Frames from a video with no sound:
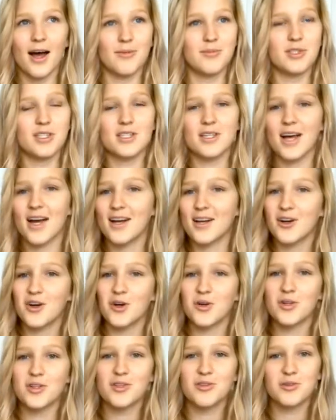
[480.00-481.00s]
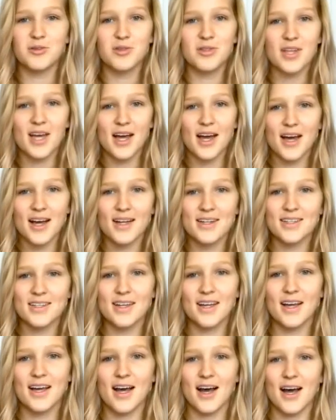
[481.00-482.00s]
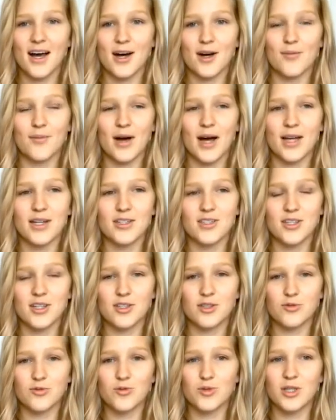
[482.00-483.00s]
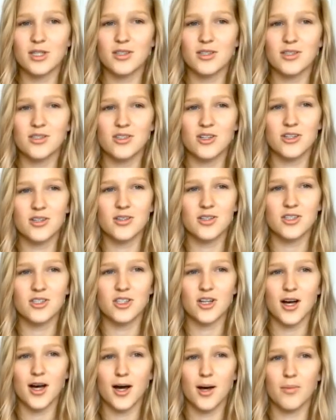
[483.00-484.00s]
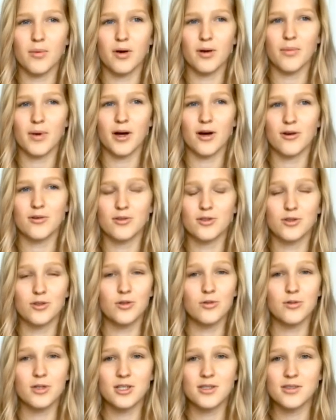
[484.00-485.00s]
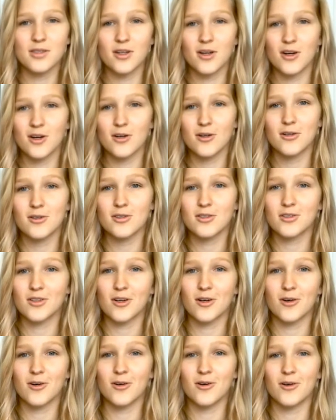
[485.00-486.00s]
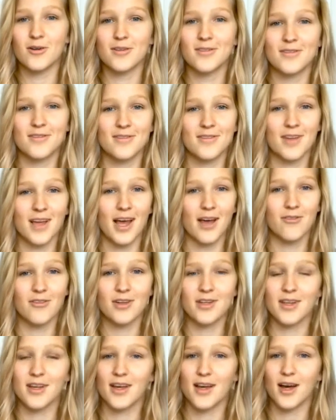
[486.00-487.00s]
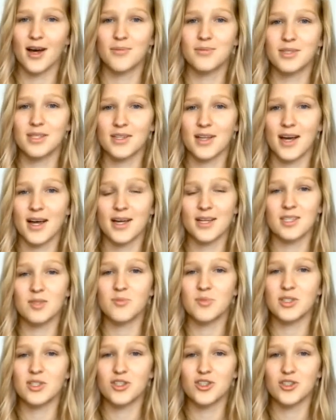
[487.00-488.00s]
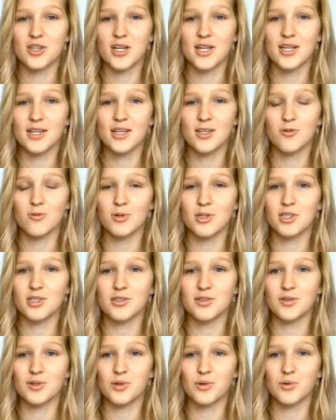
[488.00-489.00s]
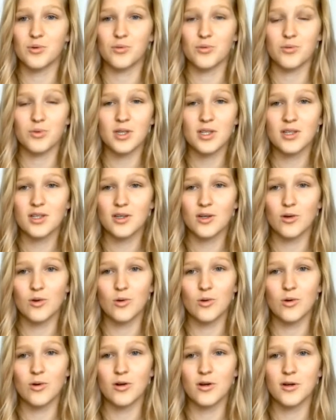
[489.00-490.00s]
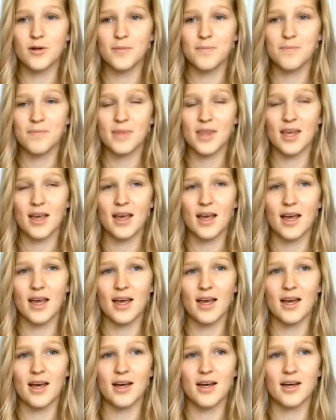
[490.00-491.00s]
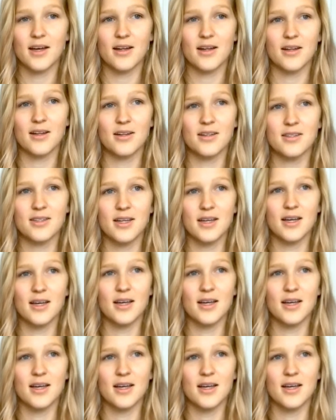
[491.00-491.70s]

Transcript: I'm just kind of going through that. Um, I just really started the job about two weeks ago, so everything up to that has been training, which is really cool. And